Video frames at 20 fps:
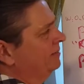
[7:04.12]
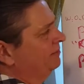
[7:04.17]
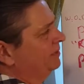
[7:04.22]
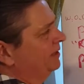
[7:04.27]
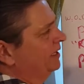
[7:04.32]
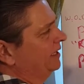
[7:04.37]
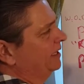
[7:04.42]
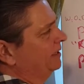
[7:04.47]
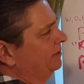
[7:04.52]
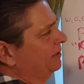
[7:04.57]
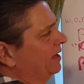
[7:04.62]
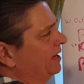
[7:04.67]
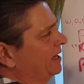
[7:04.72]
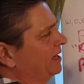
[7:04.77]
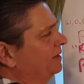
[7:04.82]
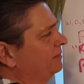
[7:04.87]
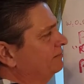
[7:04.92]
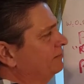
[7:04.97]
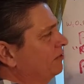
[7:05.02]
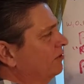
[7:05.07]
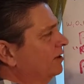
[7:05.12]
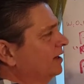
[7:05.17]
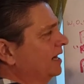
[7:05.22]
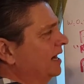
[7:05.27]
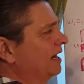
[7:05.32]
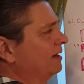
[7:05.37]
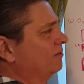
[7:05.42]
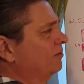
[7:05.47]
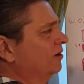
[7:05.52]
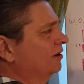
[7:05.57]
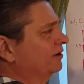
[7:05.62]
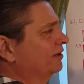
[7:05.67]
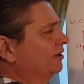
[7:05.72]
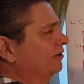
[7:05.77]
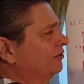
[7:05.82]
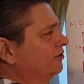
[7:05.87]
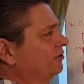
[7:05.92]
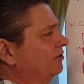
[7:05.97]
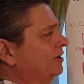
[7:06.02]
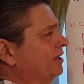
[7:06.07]
But anyway, poor guy worked
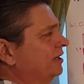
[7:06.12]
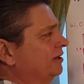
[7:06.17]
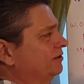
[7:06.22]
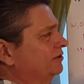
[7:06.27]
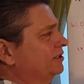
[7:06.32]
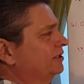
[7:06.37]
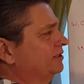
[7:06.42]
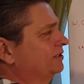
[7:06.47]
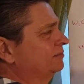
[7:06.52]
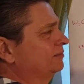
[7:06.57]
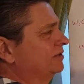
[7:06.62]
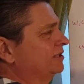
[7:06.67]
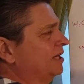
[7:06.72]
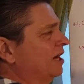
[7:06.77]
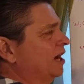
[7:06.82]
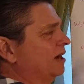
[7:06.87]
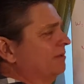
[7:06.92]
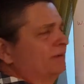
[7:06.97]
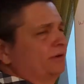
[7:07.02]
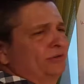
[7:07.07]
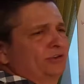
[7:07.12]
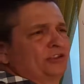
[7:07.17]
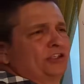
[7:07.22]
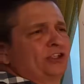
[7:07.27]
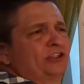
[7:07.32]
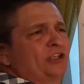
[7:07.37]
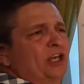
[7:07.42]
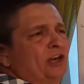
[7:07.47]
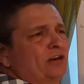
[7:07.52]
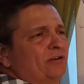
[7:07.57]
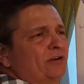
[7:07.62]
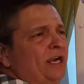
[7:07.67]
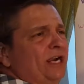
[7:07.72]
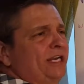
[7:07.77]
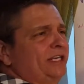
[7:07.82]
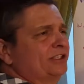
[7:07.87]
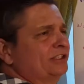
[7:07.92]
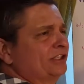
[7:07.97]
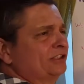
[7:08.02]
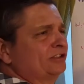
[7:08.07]
there 30 years. His retirement was
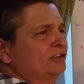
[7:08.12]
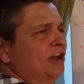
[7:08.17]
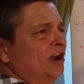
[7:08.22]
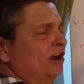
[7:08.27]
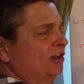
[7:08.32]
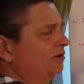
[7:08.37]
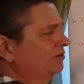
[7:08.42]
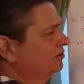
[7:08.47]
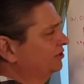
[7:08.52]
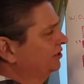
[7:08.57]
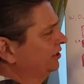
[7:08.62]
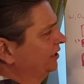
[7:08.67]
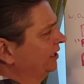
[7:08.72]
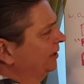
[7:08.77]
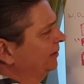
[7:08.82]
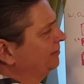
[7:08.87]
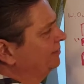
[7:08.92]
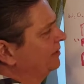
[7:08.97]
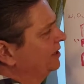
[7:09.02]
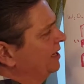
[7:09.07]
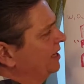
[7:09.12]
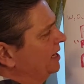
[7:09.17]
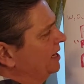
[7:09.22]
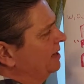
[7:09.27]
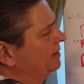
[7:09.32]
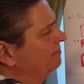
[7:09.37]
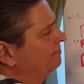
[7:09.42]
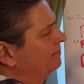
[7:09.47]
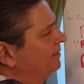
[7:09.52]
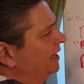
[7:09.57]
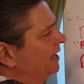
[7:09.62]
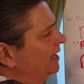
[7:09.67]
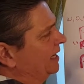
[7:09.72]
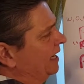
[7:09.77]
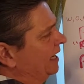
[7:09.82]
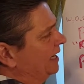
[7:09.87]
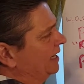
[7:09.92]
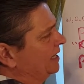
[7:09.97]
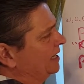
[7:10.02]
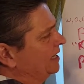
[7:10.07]
$686, you know. But
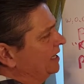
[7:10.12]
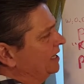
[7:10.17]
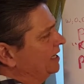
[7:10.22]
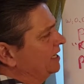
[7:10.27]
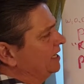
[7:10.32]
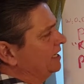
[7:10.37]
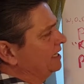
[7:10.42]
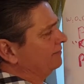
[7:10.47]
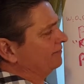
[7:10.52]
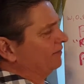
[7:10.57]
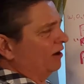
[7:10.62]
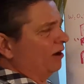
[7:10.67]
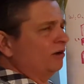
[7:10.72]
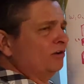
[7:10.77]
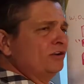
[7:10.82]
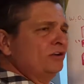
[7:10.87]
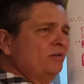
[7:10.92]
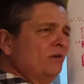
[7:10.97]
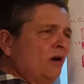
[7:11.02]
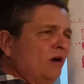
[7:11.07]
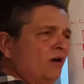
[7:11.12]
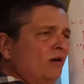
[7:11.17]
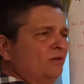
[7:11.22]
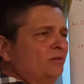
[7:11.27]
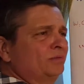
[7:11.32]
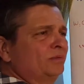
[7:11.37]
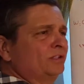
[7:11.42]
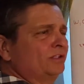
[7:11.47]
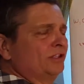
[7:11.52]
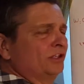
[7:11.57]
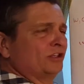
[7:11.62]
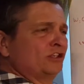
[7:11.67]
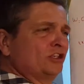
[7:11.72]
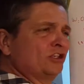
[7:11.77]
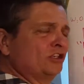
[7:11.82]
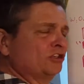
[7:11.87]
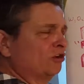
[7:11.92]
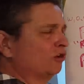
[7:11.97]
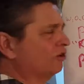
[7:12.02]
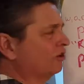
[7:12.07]
uh, if all you owned was the
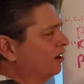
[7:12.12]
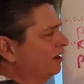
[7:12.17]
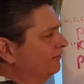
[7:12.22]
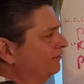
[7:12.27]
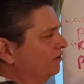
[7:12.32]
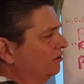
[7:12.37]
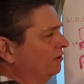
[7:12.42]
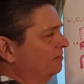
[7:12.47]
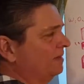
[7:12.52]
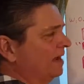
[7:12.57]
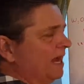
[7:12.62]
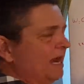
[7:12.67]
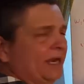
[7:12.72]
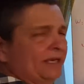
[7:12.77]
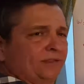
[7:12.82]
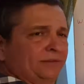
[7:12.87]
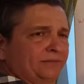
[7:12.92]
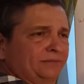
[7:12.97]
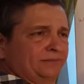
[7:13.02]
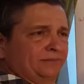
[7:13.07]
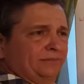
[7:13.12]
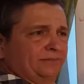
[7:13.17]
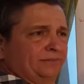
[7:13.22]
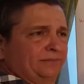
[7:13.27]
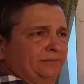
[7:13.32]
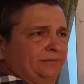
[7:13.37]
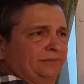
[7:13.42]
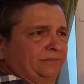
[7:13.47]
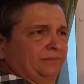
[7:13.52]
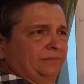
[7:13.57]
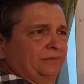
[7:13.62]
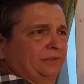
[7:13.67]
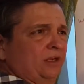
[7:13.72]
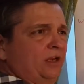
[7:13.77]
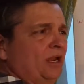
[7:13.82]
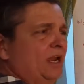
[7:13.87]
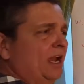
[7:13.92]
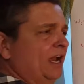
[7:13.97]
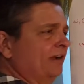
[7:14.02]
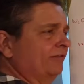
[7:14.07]
shirt off your back
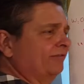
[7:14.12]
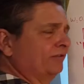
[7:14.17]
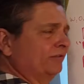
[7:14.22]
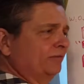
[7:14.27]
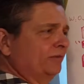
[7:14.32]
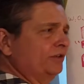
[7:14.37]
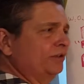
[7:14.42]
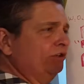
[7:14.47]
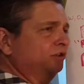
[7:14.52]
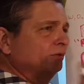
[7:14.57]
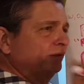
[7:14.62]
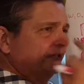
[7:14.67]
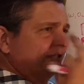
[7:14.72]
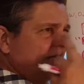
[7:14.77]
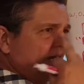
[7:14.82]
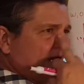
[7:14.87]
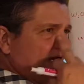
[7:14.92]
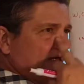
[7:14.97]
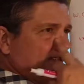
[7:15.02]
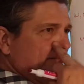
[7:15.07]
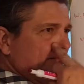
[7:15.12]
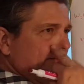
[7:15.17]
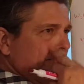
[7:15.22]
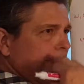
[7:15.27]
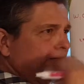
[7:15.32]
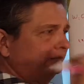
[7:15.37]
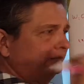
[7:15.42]
after when you retired,